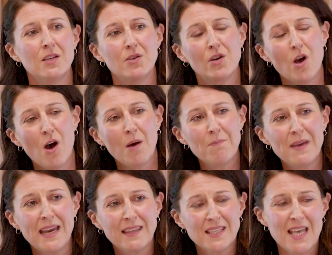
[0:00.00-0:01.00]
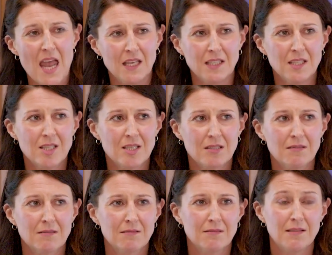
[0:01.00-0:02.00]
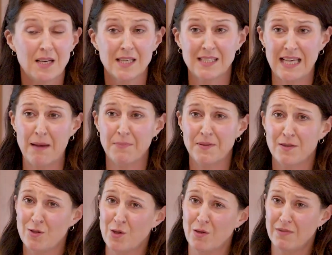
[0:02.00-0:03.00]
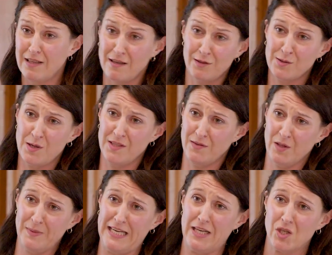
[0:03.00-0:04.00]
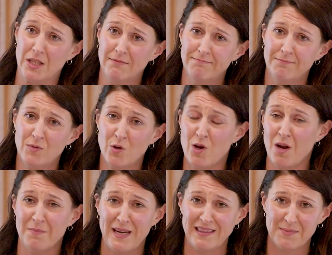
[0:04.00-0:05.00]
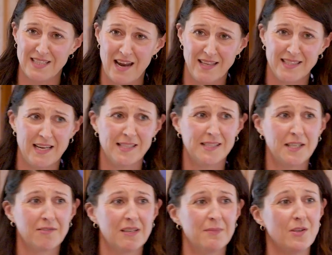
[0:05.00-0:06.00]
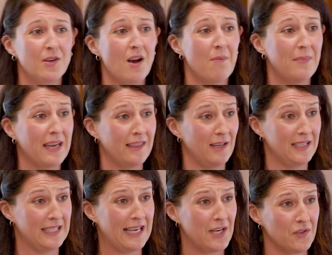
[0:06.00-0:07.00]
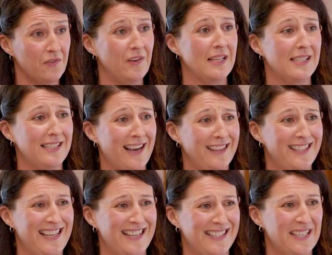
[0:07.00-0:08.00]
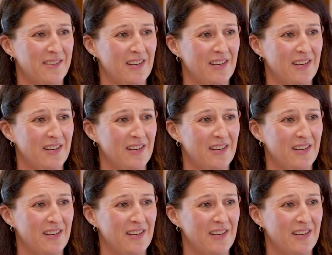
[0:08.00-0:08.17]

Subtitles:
You can't make the tenant accept the alternative accommodation. You can't make them sign a tenancy agreement. You can't make the litigation friend sign the tenancy